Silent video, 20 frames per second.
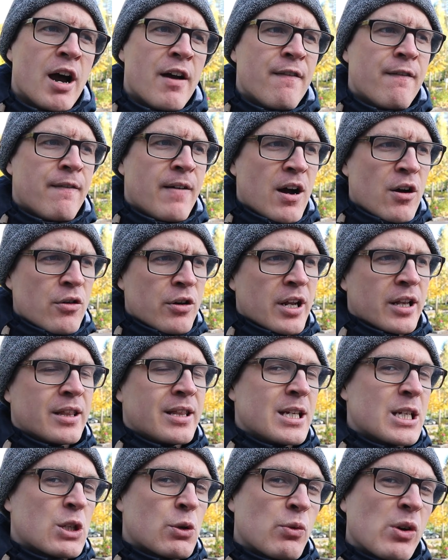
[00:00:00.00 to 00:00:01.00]
I found that
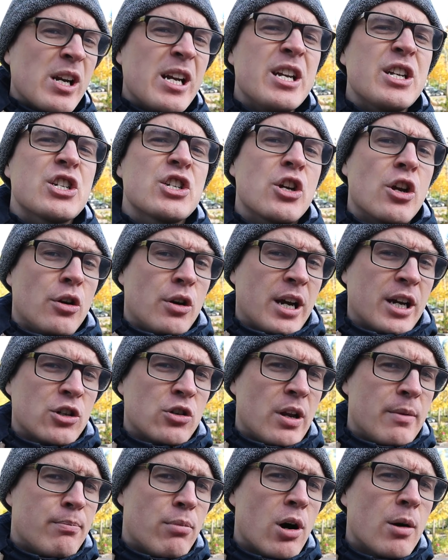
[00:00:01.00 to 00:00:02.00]
this religion
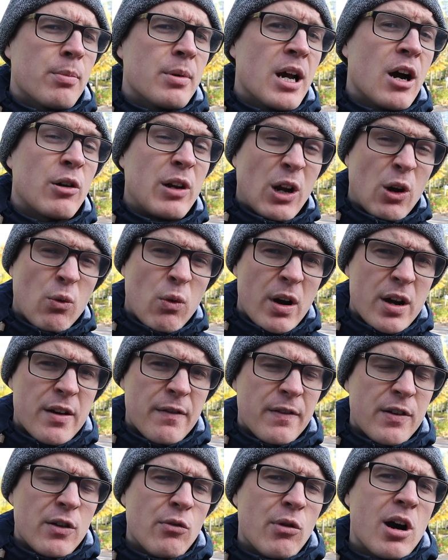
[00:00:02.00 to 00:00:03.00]
actually popped out in quite
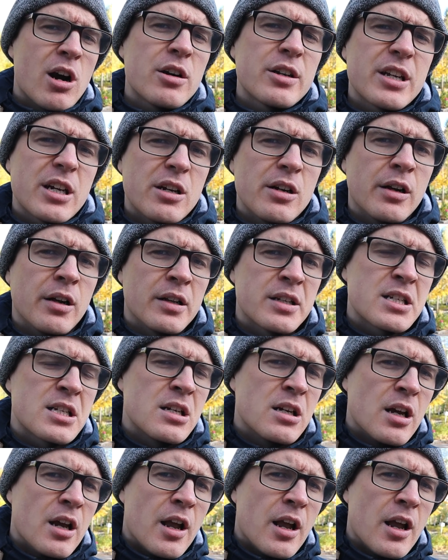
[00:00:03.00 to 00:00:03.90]
a few articles